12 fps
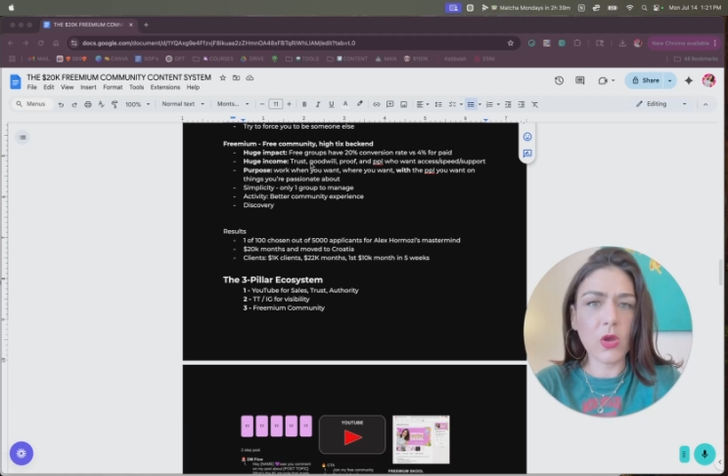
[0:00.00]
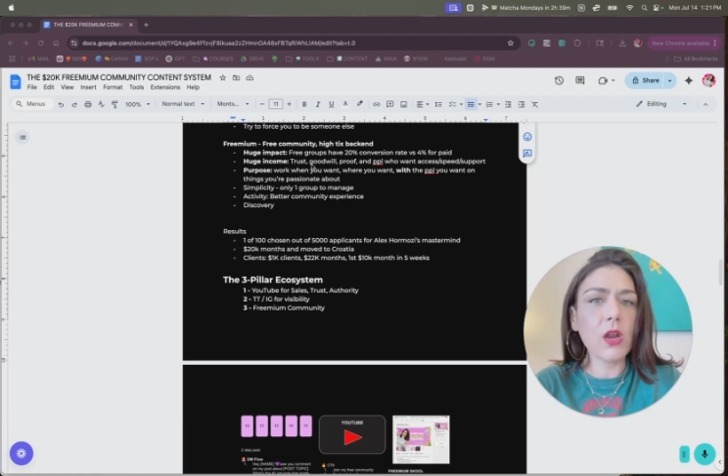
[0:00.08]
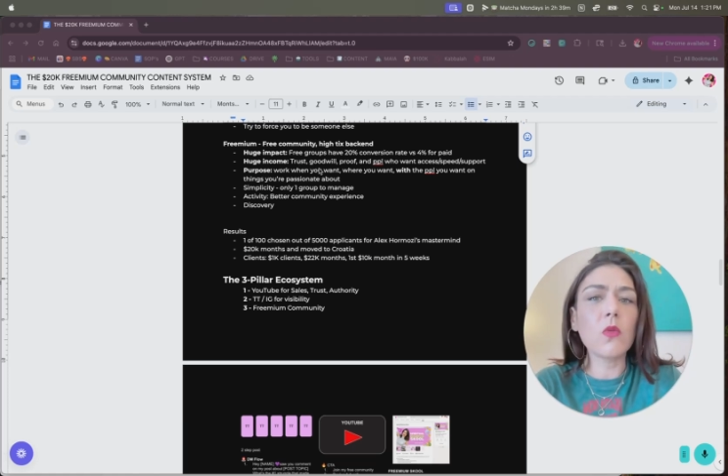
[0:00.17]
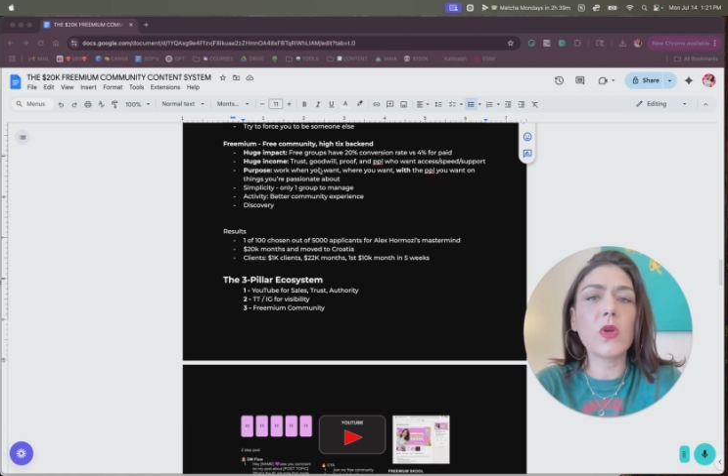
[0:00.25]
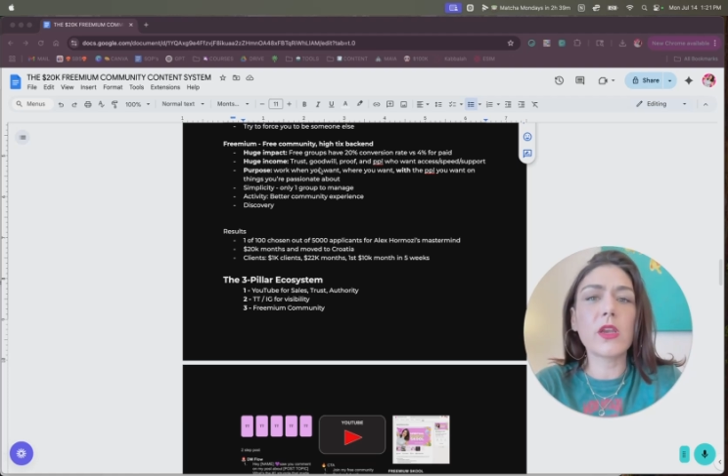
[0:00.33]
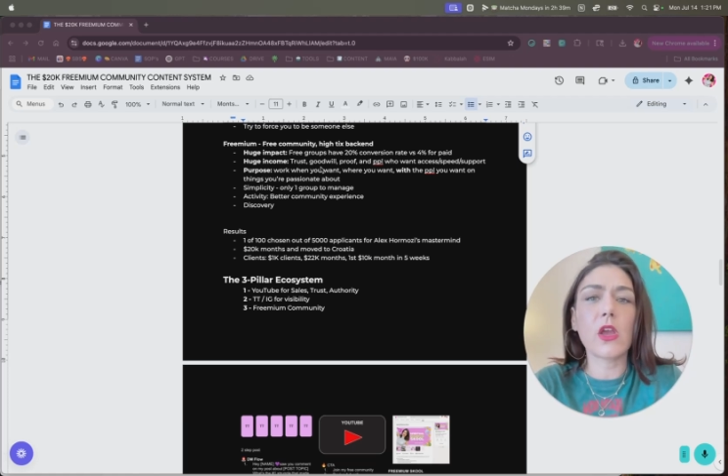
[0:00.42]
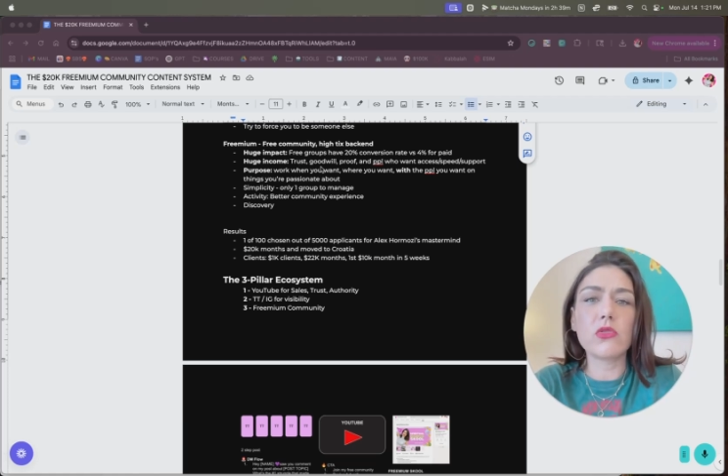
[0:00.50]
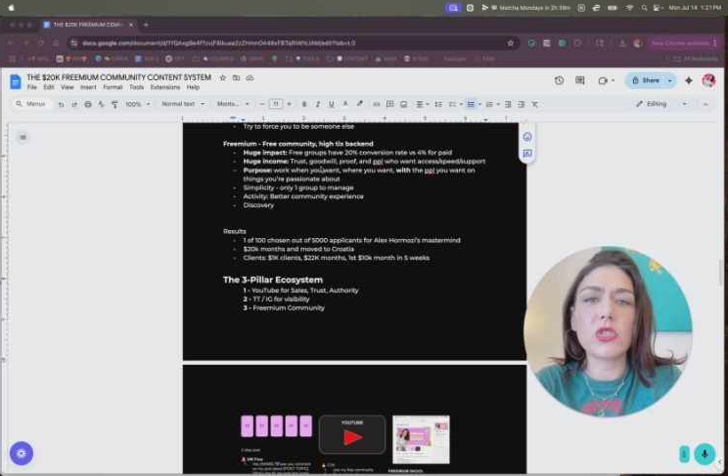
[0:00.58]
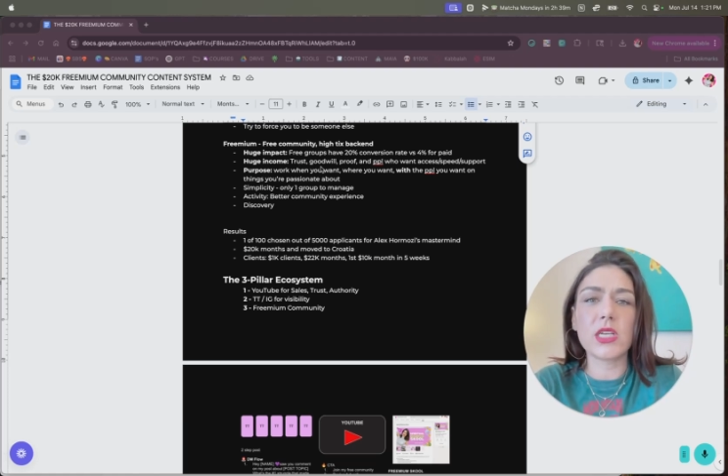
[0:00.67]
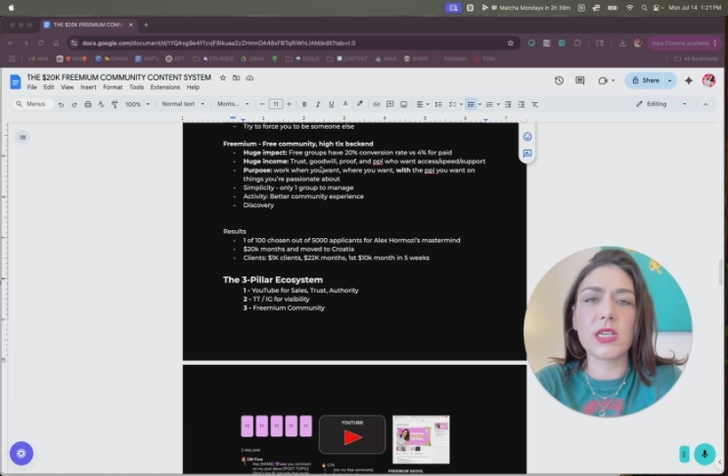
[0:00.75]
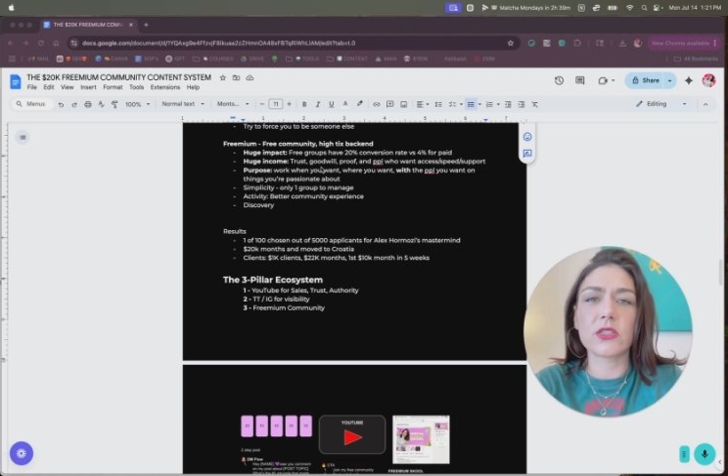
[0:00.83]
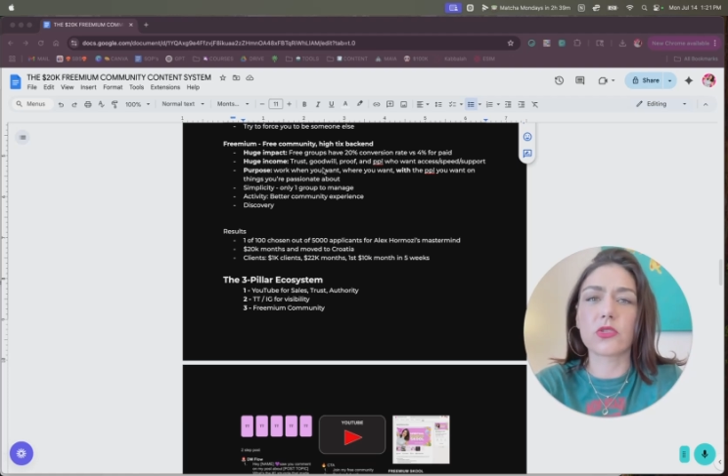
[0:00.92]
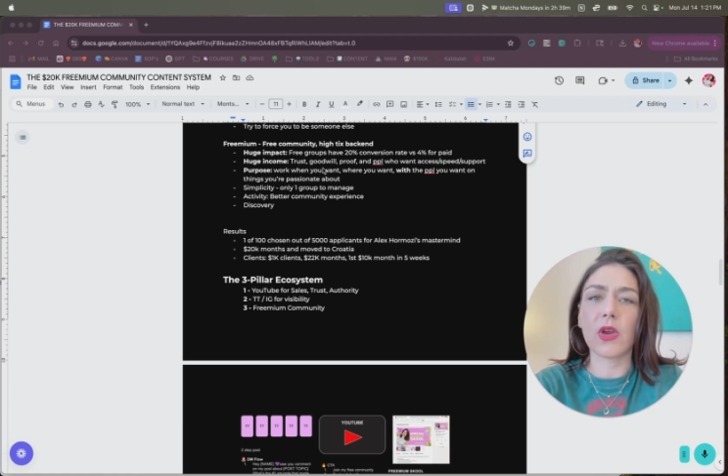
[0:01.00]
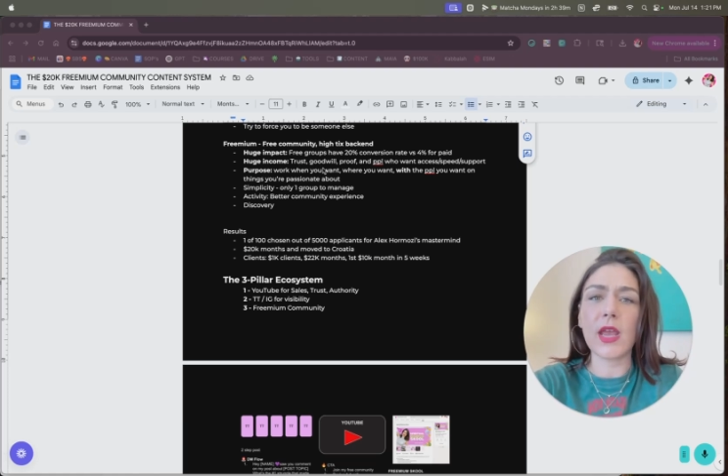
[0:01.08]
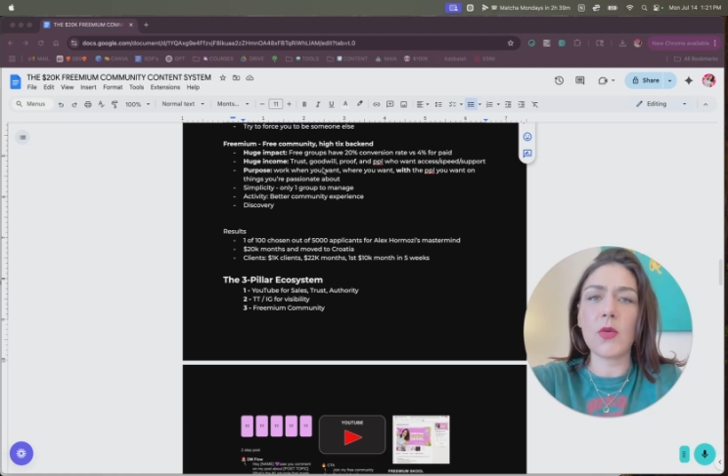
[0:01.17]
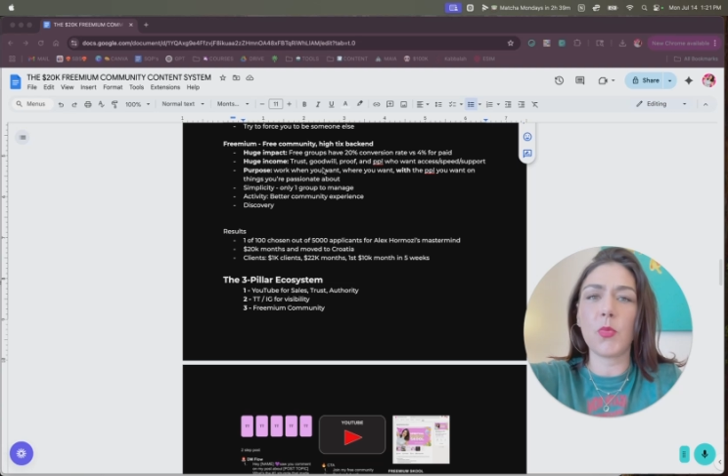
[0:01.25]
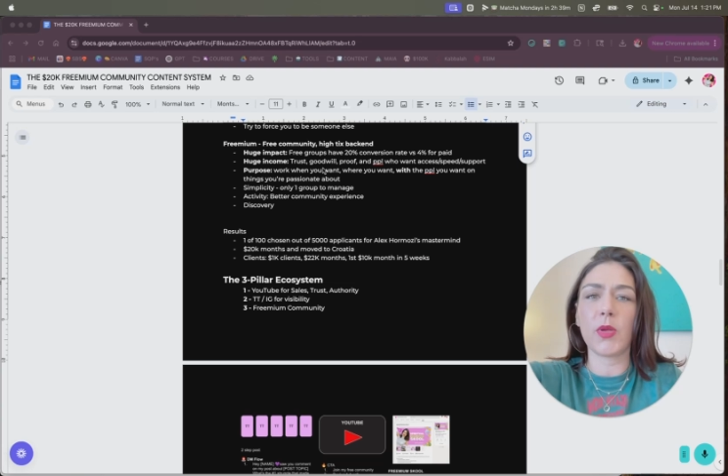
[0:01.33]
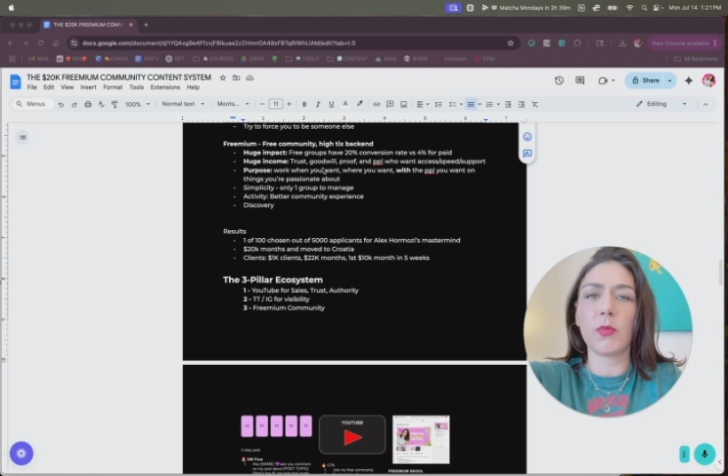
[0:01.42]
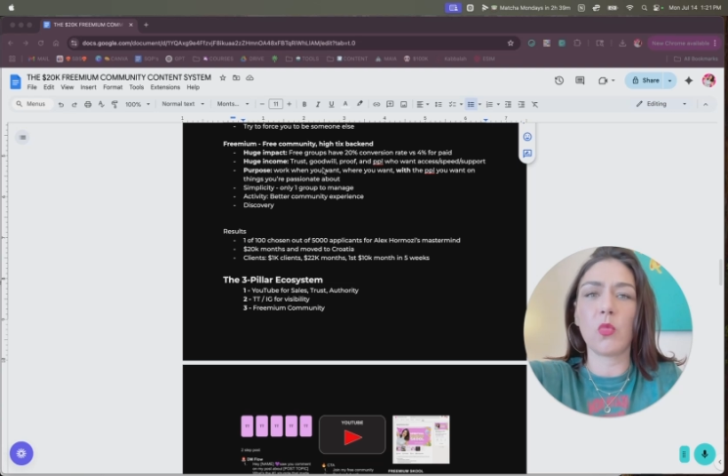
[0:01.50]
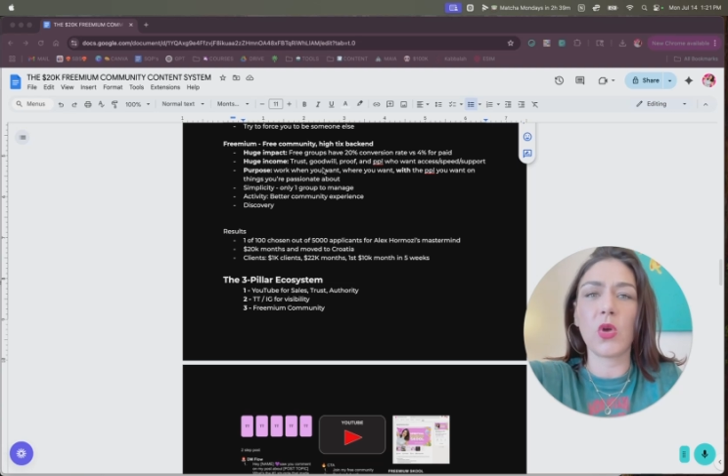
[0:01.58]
One-on-one coaching is great,